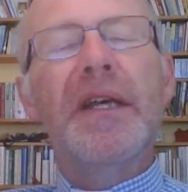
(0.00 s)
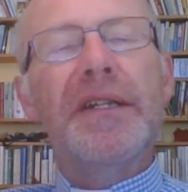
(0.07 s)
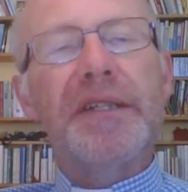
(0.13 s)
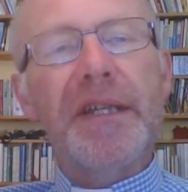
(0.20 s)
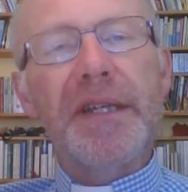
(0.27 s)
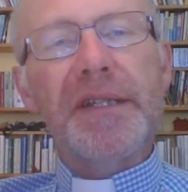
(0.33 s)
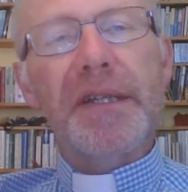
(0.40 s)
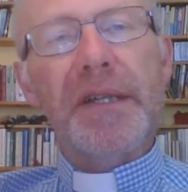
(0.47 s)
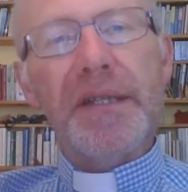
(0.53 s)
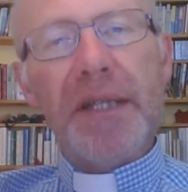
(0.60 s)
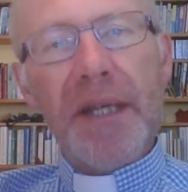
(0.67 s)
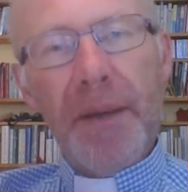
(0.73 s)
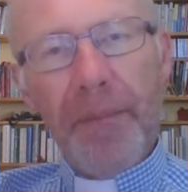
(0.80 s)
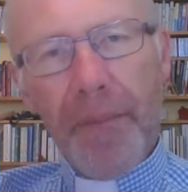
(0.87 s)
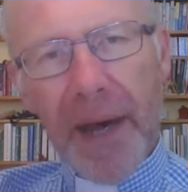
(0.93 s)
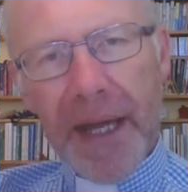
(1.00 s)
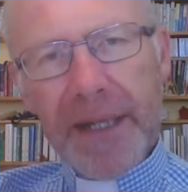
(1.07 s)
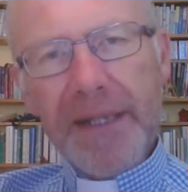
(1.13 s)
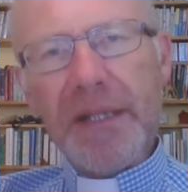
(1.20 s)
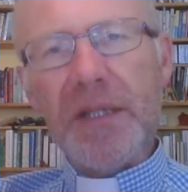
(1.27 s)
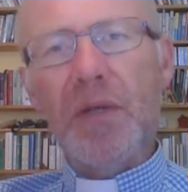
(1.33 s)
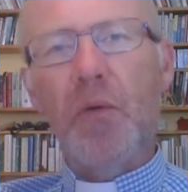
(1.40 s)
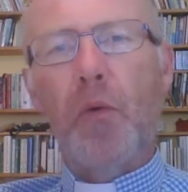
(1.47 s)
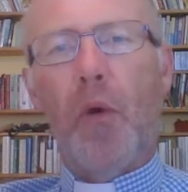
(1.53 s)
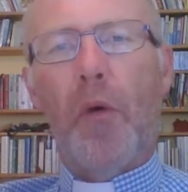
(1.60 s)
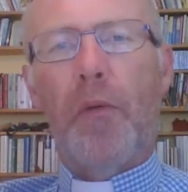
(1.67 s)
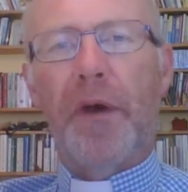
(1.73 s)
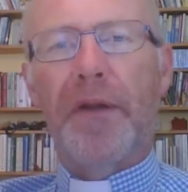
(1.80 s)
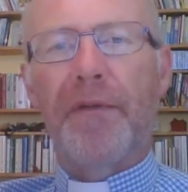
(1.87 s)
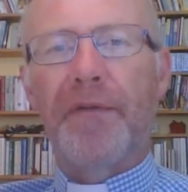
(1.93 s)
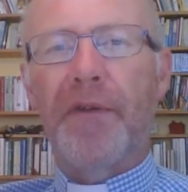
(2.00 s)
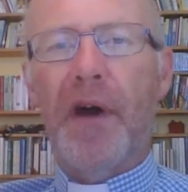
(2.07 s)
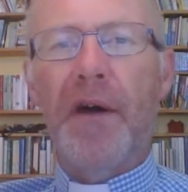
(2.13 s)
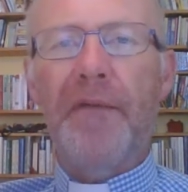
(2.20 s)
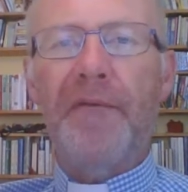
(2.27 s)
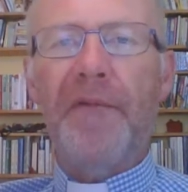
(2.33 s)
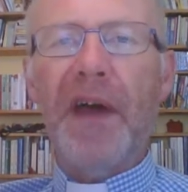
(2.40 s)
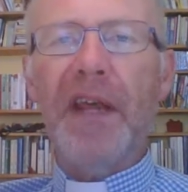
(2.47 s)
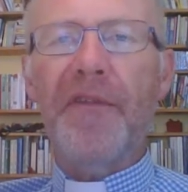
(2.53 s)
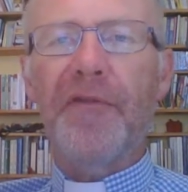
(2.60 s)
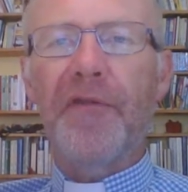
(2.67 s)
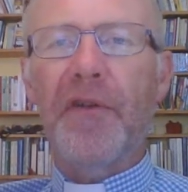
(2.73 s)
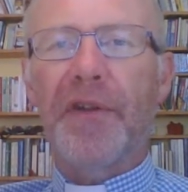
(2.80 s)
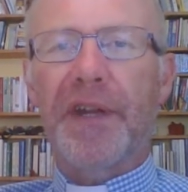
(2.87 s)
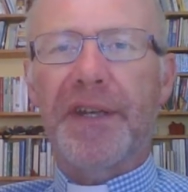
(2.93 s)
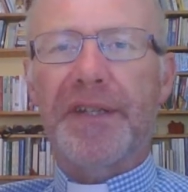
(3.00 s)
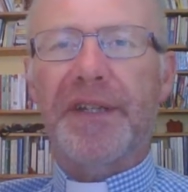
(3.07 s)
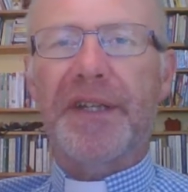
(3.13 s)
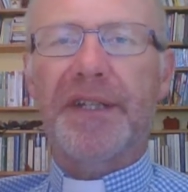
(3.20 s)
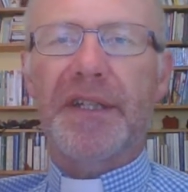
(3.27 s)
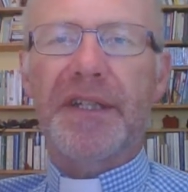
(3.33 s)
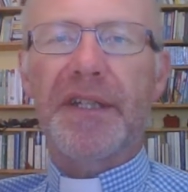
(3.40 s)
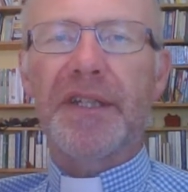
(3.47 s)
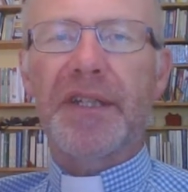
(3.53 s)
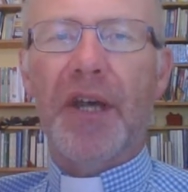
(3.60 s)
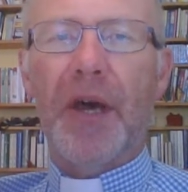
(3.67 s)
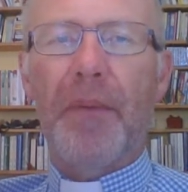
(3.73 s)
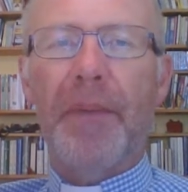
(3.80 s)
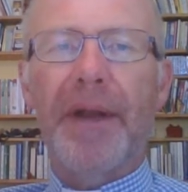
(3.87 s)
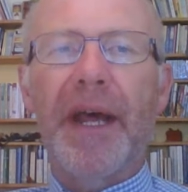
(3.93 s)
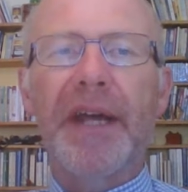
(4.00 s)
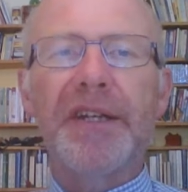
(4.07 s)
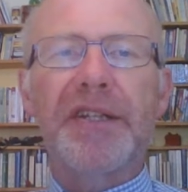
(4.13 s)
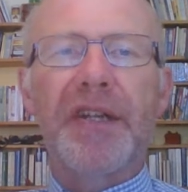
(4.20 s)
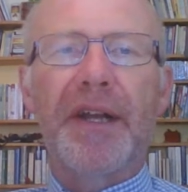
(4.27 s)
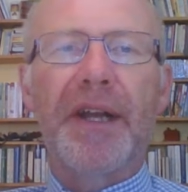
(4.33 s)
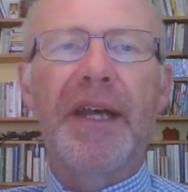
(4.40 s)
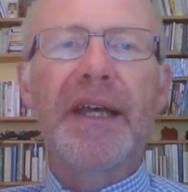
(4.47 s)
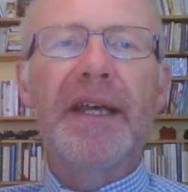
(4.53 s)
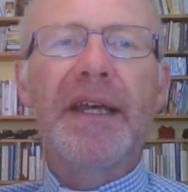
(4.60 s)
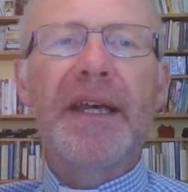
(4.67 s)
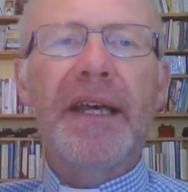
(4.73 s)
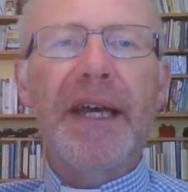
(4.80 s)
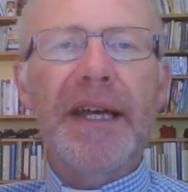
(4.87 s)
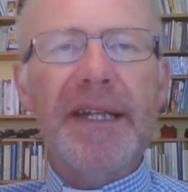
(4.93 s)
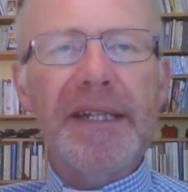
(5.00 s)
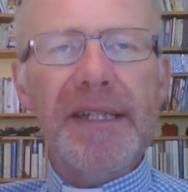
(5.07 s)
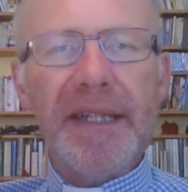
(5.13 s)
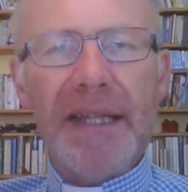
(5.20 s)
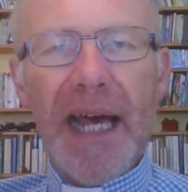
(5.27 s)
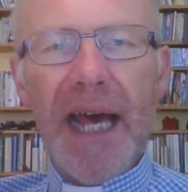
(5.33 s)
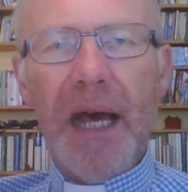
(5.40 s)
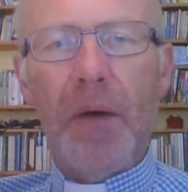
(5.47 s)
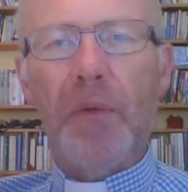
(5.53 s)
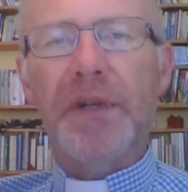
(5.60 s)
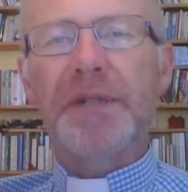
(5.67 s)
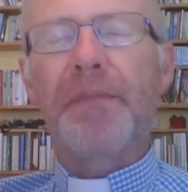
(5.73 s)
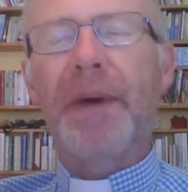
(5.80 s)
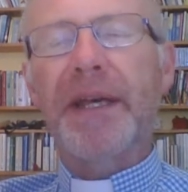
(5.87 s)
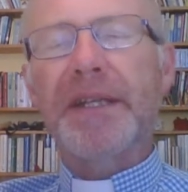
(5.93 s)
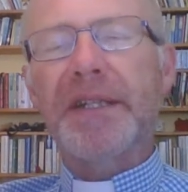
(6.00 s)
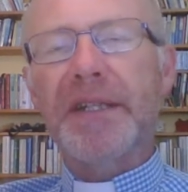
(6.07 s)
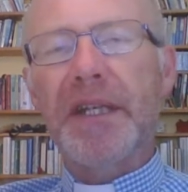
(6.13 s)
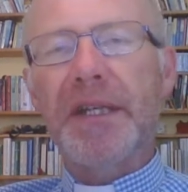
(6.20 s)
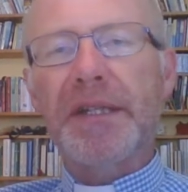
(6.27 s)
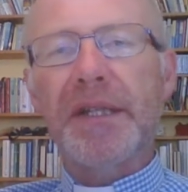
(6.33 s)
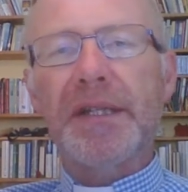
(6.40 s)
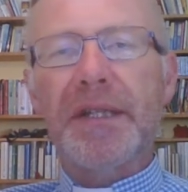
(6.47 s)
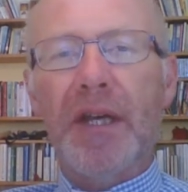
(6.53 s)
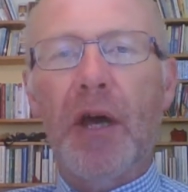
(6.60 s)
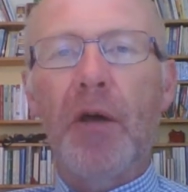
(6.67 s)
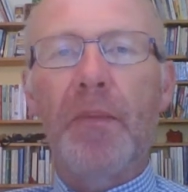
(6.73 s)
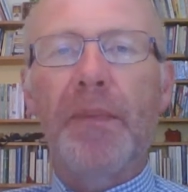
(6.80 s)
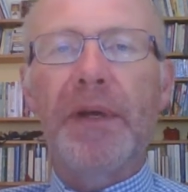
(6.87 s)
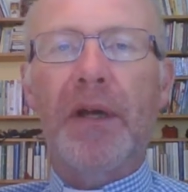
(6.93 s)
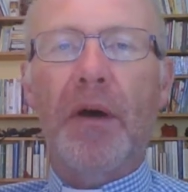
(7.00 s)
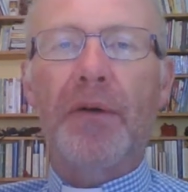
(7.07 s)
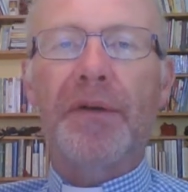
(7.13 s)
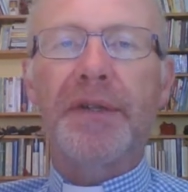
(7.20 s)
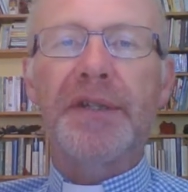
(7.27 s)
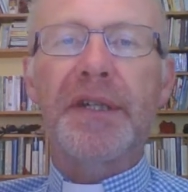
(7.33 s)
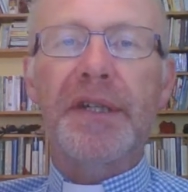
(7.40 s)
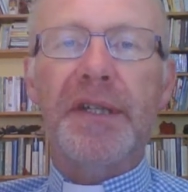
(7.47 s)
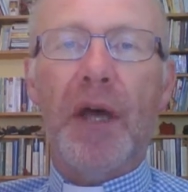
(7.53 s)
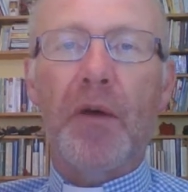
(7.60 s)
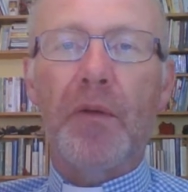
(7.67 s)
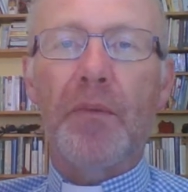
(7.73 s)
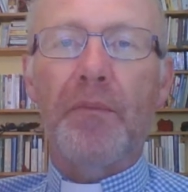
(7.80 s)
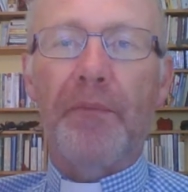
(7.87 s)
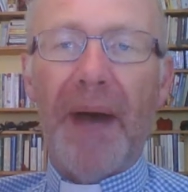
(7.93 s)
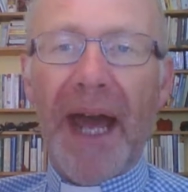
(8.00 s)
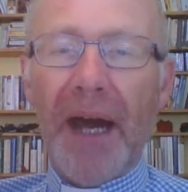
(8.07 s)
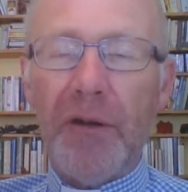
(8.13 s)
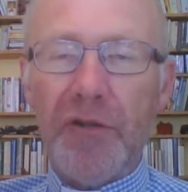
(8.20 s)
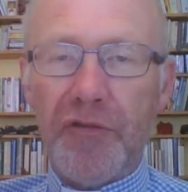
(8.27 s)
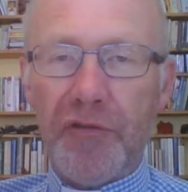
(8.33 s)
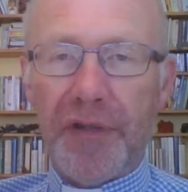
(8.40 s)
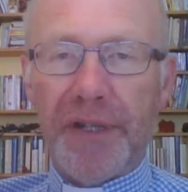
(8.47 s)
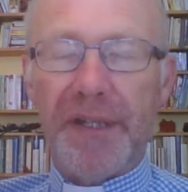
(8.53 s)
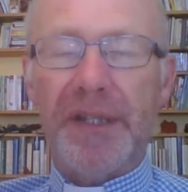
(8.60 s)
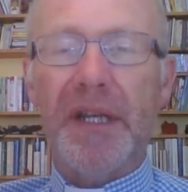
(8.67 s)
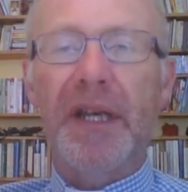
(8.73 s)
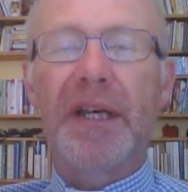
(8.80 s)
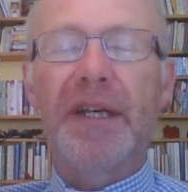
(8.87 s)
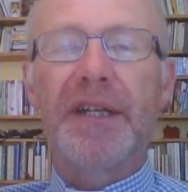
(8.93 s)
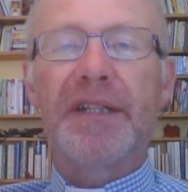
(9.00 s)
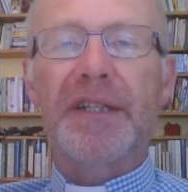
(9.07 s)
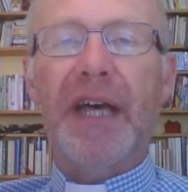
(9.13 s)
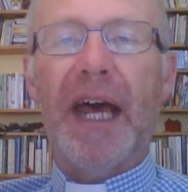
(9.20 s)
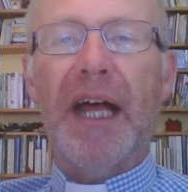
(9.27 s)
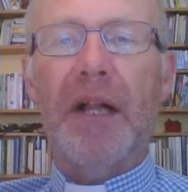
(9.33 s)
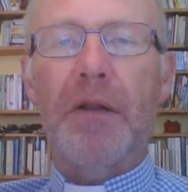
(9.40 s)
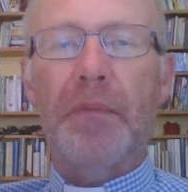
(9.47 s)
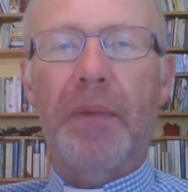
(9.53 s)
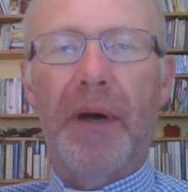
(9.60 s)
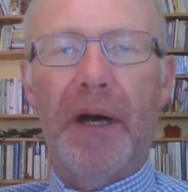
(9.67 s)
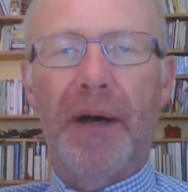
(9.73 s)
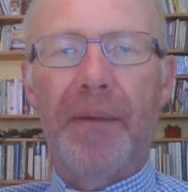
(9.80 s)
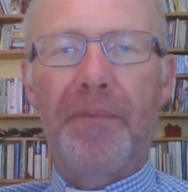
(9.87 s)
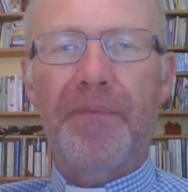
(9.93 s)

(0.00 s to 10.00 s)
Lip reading: Jesus commends the woman for her faithfulness and determination. It is that which makes Jesus go beyond his own boundaries to help her.